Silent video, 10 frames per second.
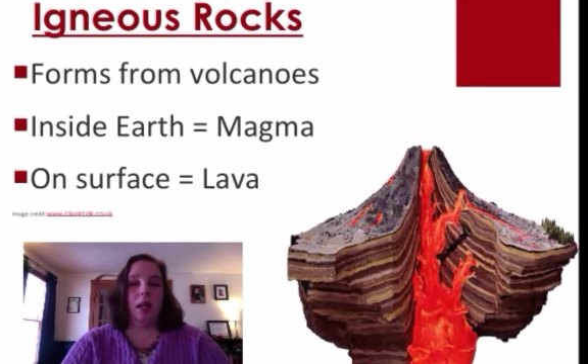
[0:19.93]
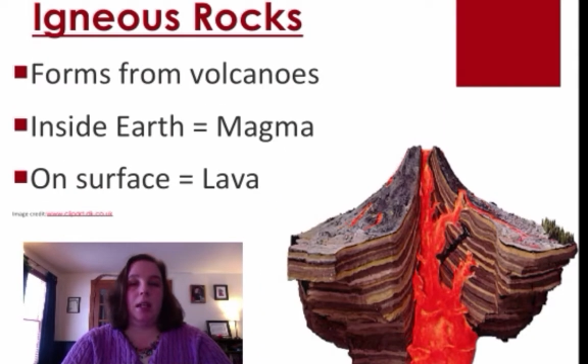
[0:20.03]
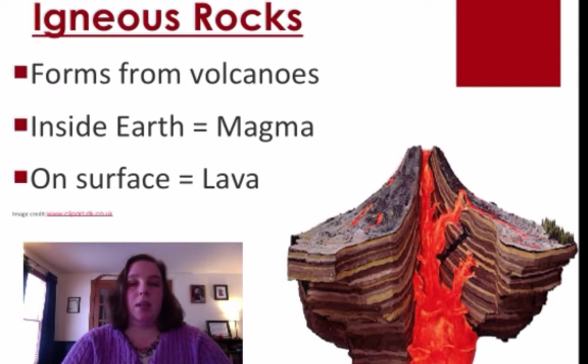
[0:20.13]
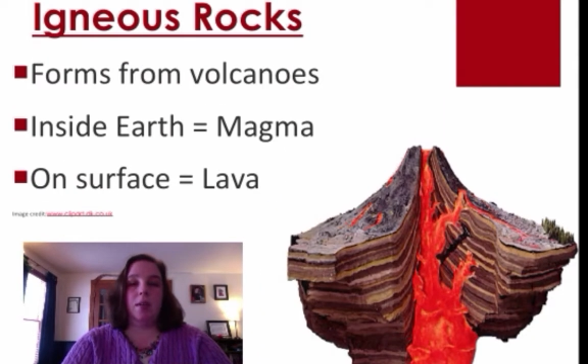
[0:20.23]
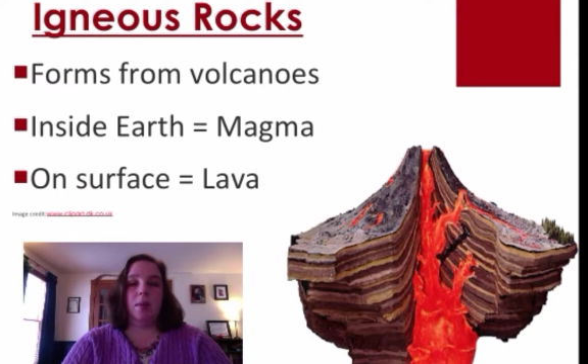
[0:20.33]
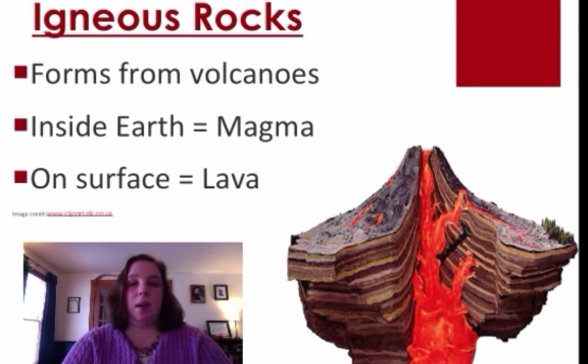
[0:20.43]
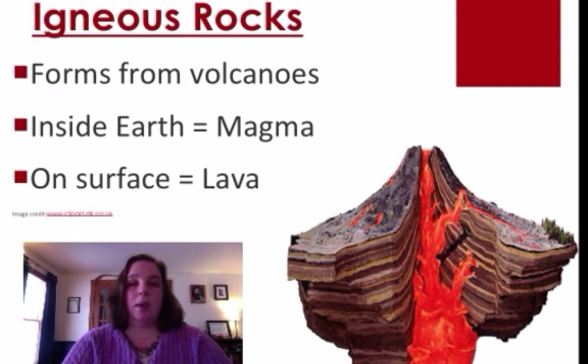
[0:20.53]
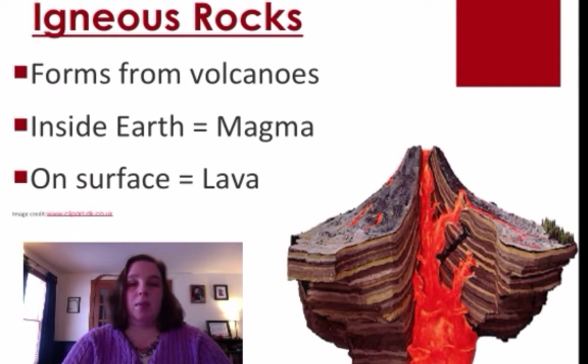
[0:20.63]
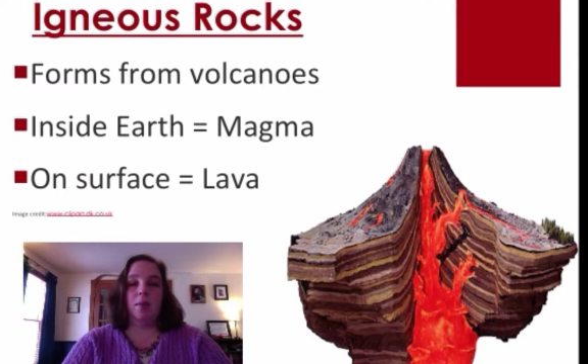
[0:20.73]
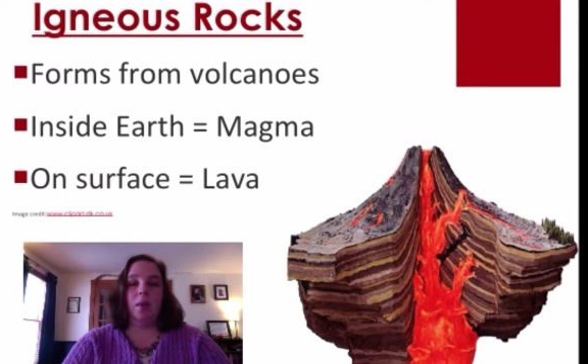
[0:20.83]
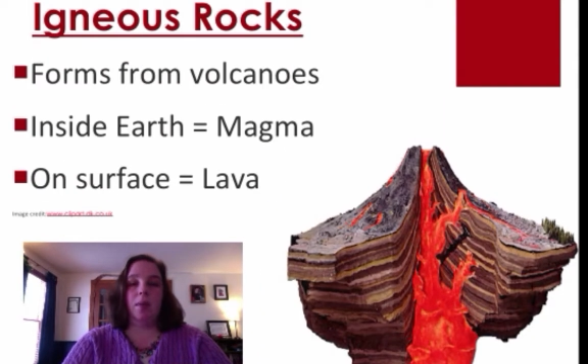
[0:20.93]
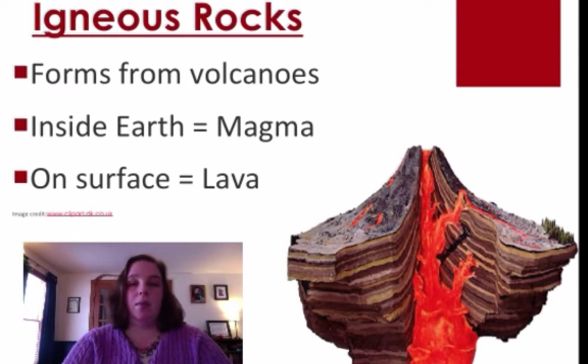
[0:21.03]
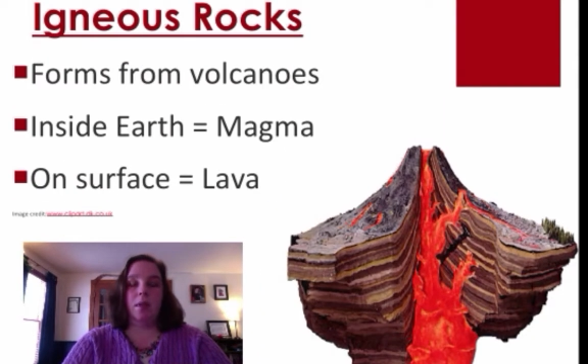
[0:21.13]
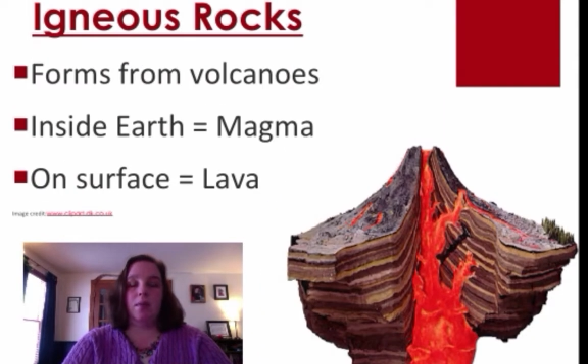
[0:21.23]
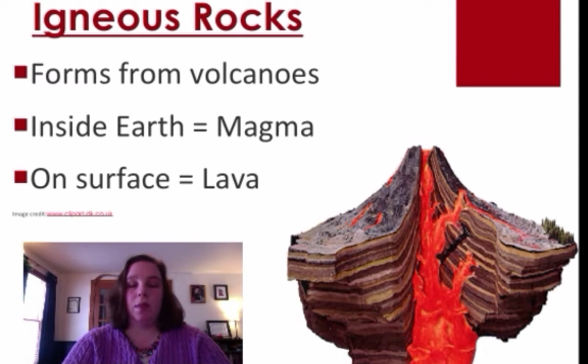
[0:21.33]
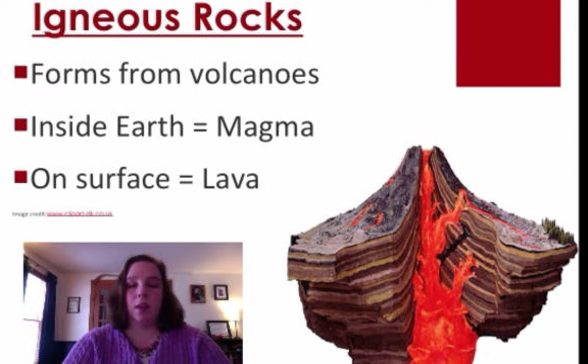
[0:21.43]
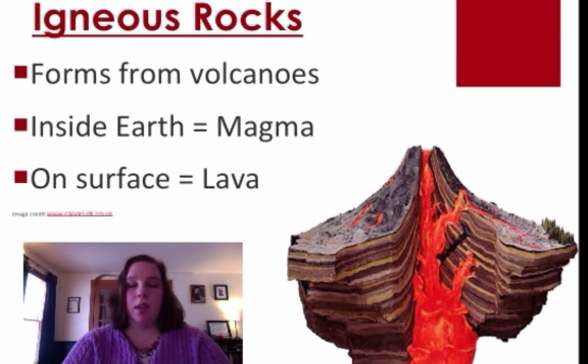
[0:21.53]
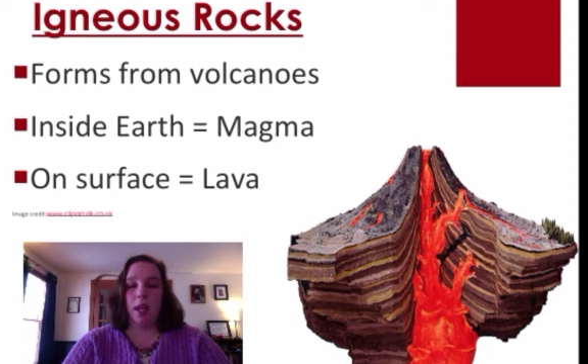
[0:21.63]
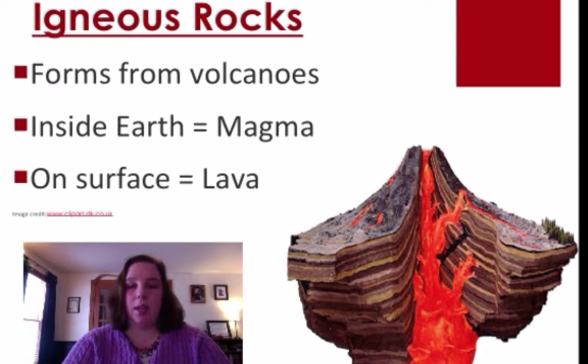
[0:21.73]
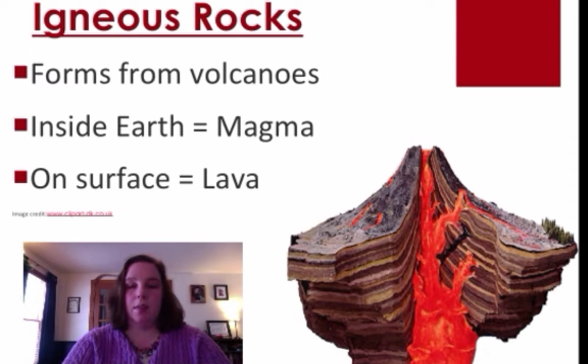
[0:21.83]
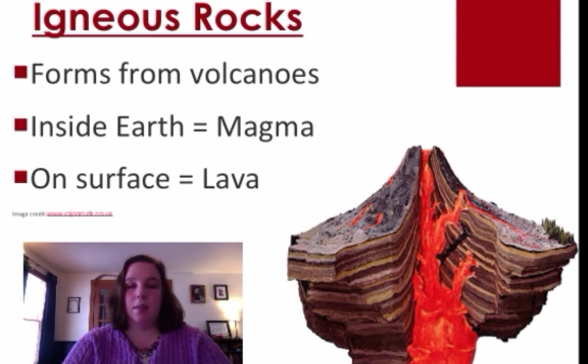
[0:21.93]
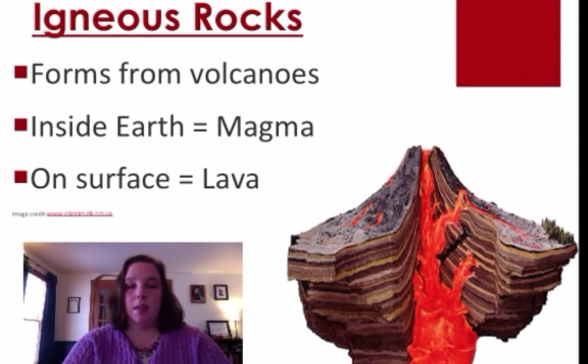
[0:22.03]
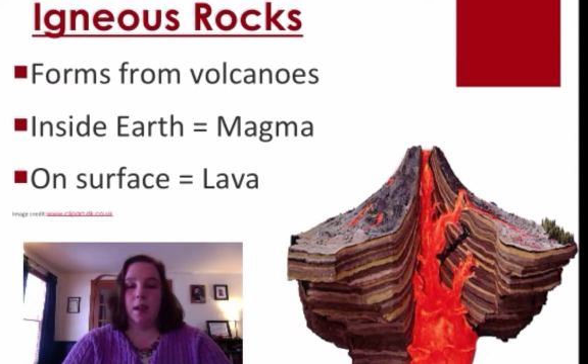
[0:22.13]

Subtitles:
Igneous rocks form from volcanoes.